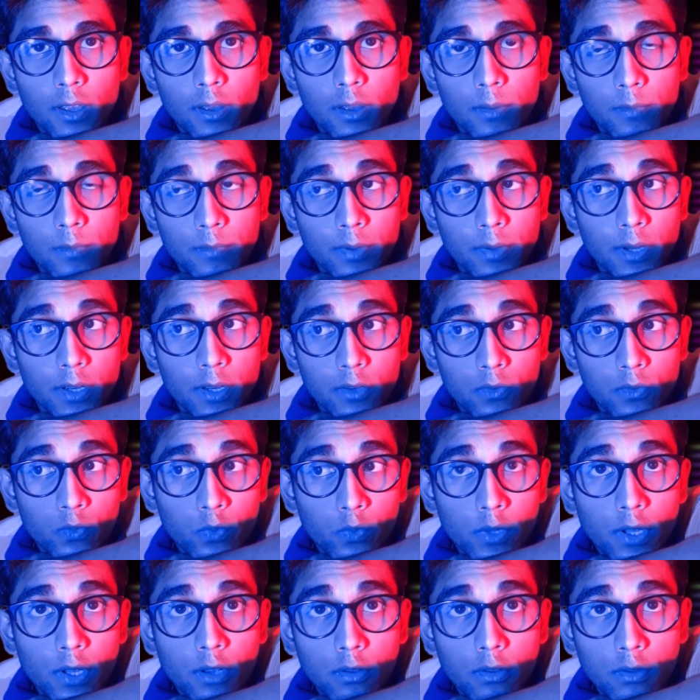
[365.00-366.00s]
But
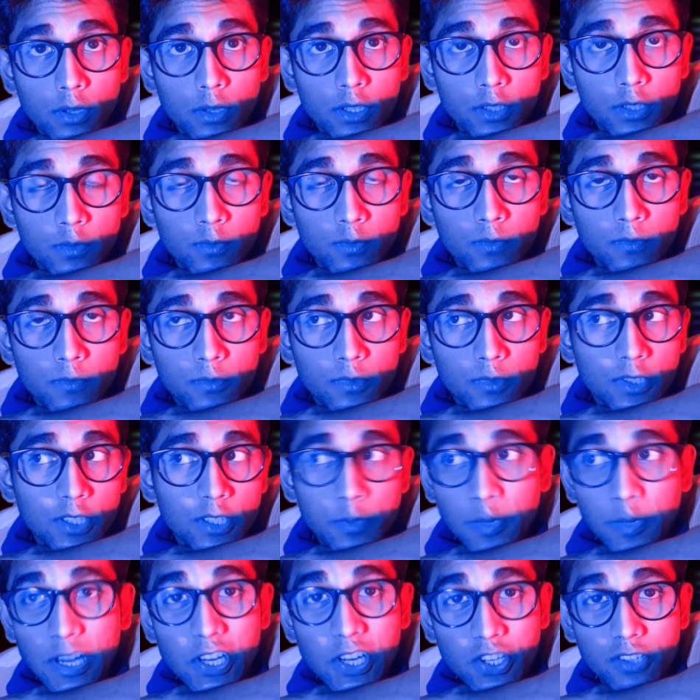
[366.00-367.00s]
without these
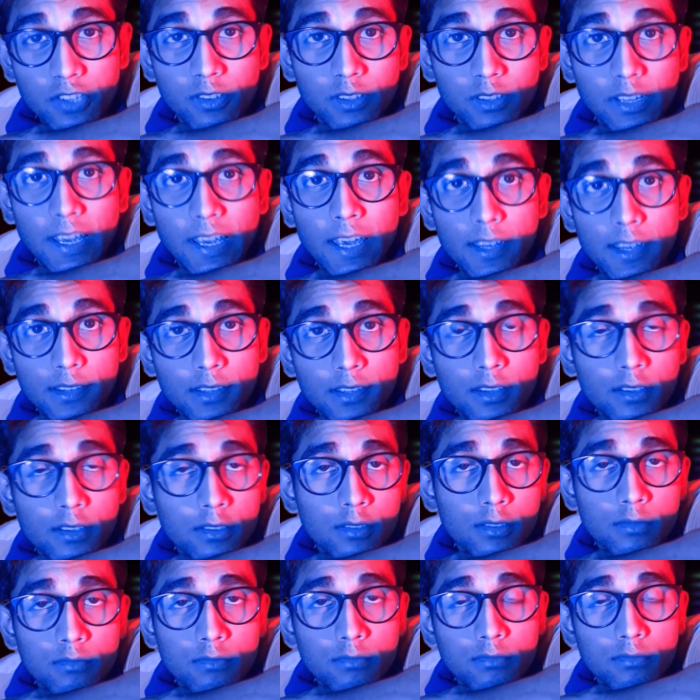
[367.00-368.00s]
spatial cases,
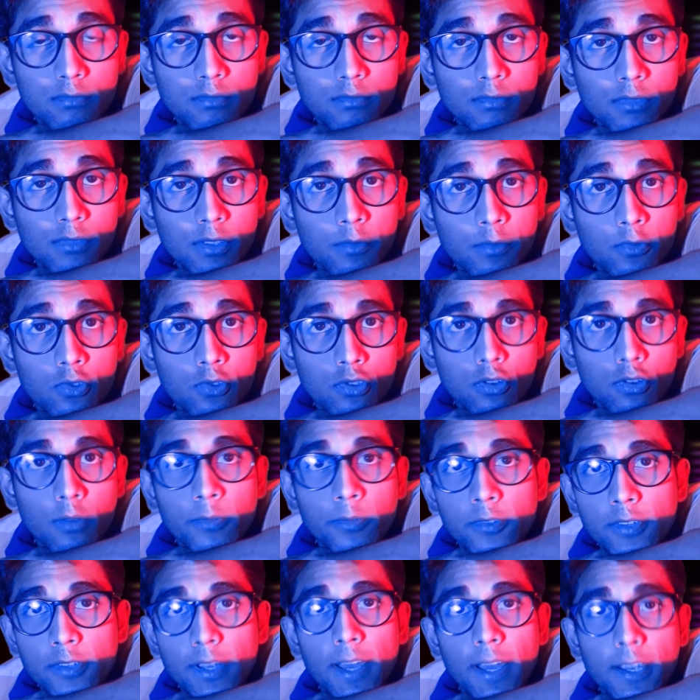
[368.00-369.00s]
the most common
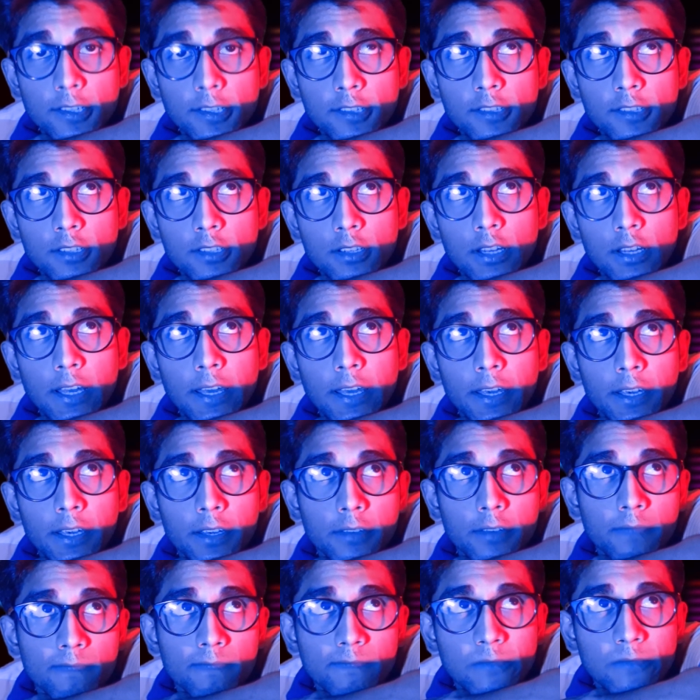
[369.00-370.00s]
size is like
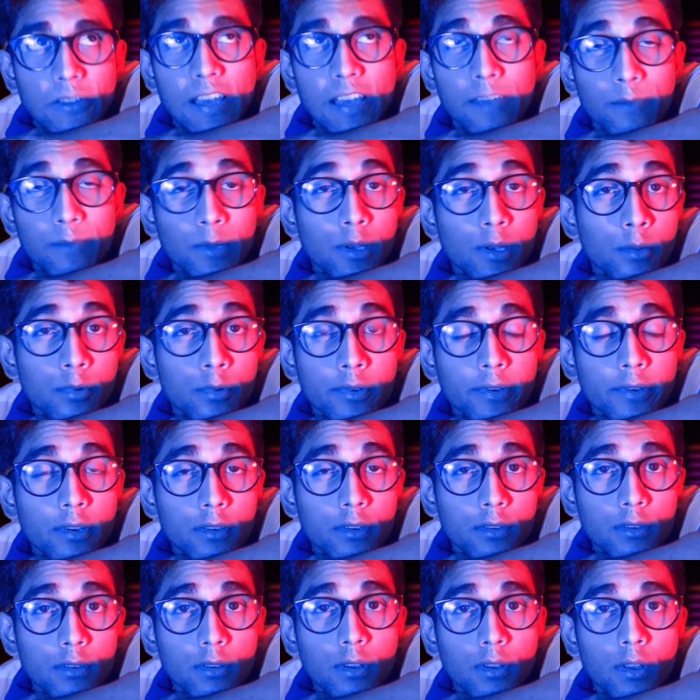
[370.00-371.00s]
5 millimeters,
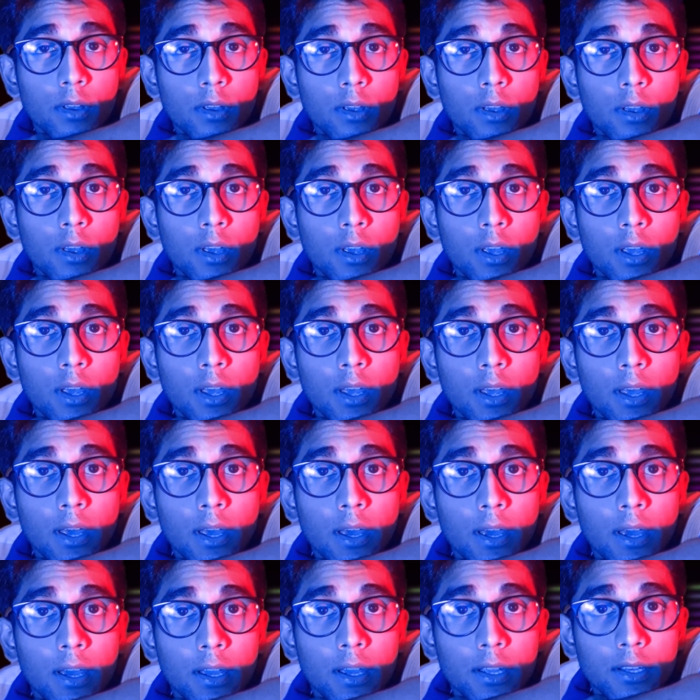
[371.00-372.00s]

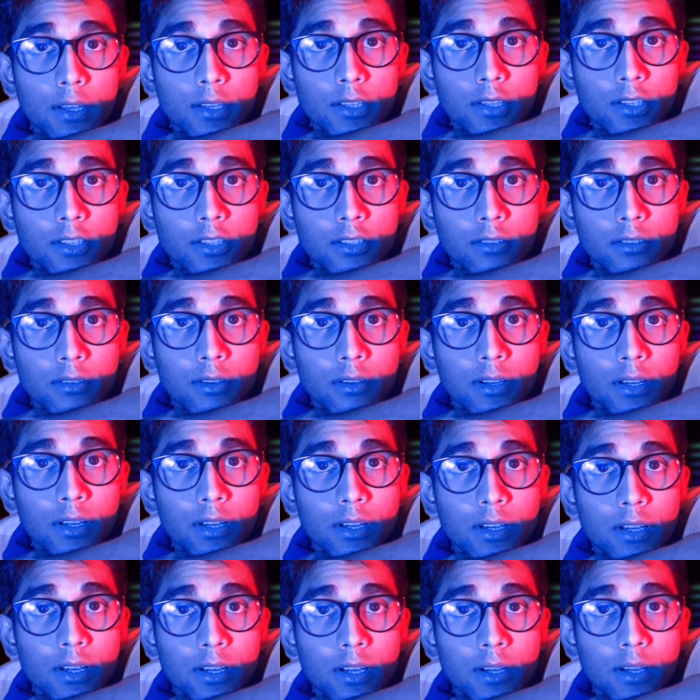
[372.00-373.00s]
and
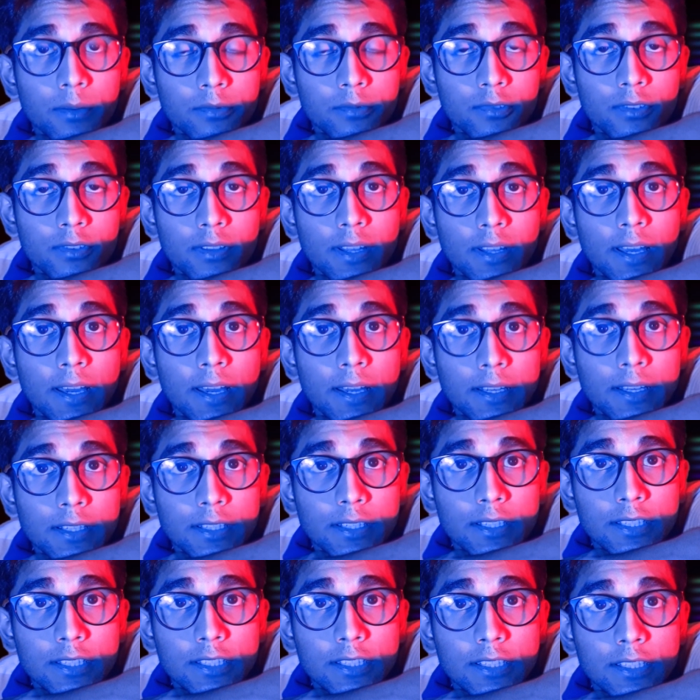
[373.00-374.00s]
after that
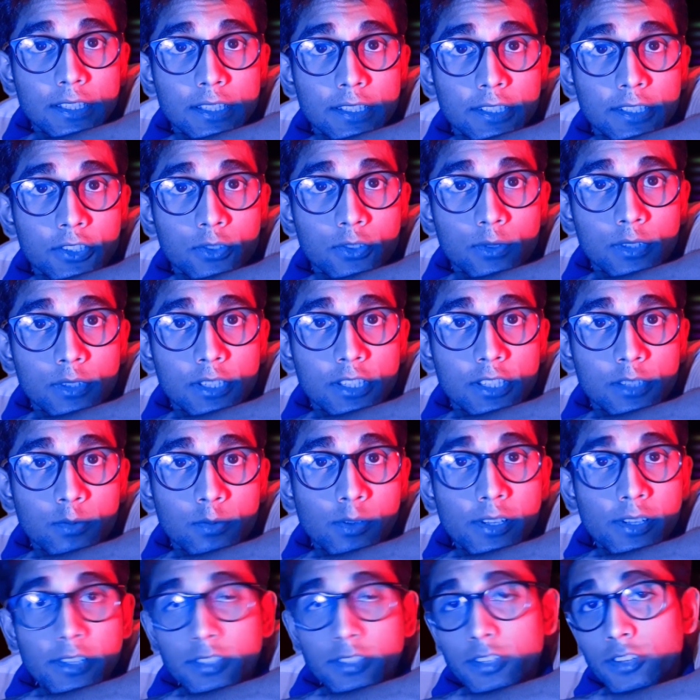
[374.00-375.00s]
it actually
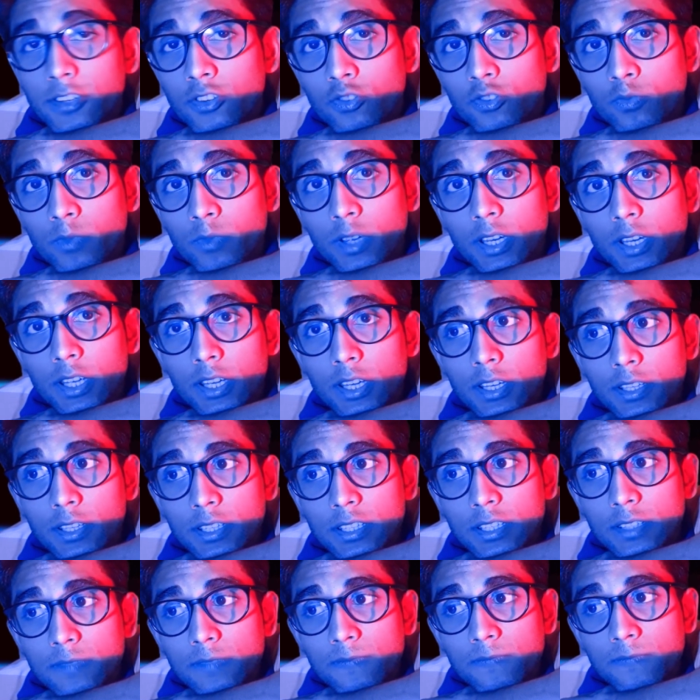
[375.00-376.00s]
splits into many
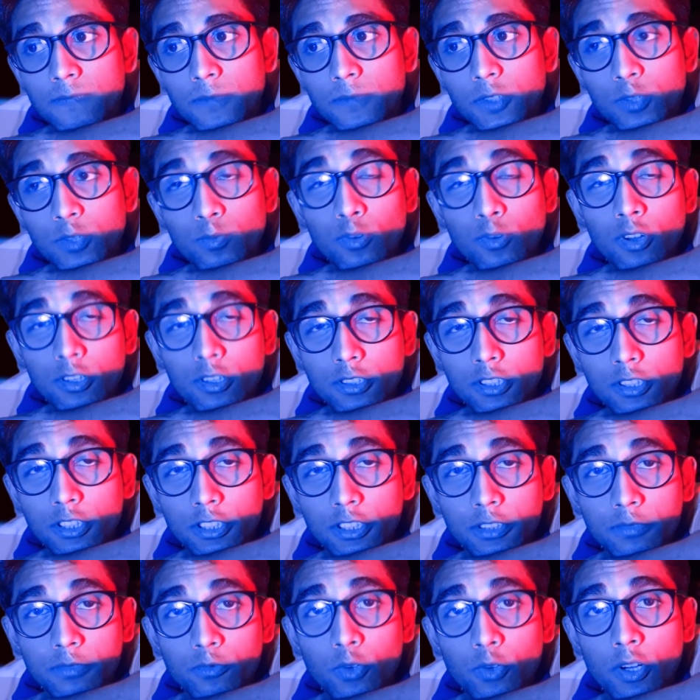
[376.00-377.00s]
smaller
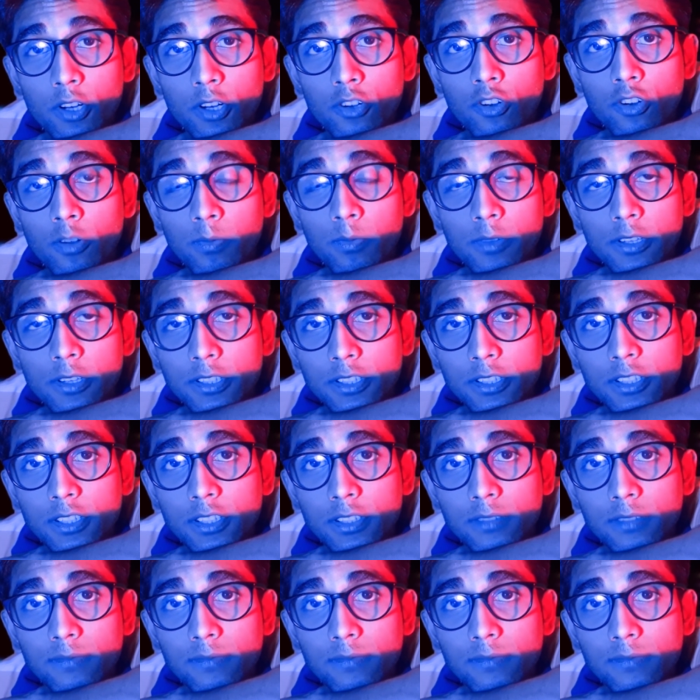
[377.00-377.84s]
water droplets.